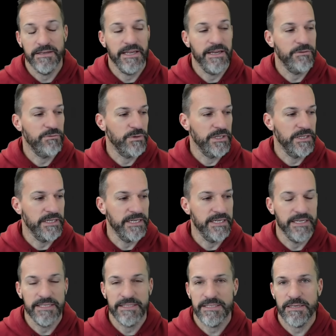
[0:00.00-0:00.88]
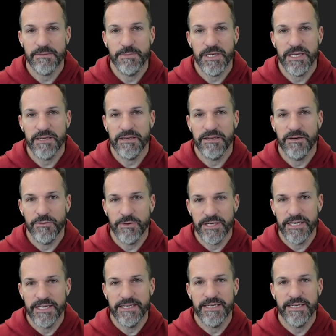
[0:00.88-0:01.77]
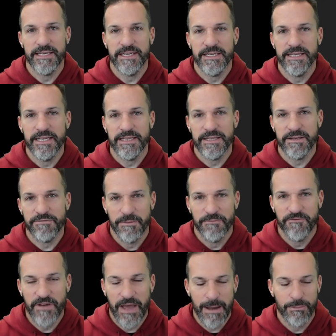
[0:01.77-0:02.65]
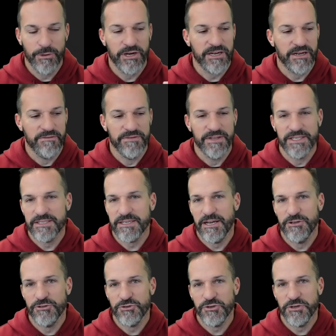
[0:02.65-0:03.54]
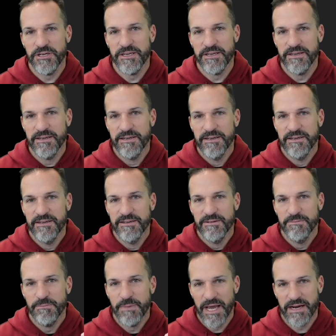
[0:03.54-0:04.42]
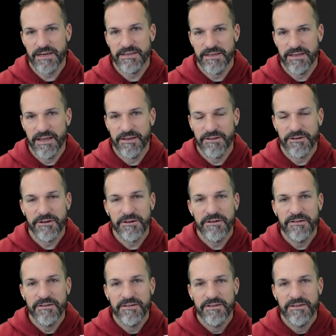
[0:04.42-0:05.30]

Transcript: It really needs to be, we need to get the fabric of this country back together,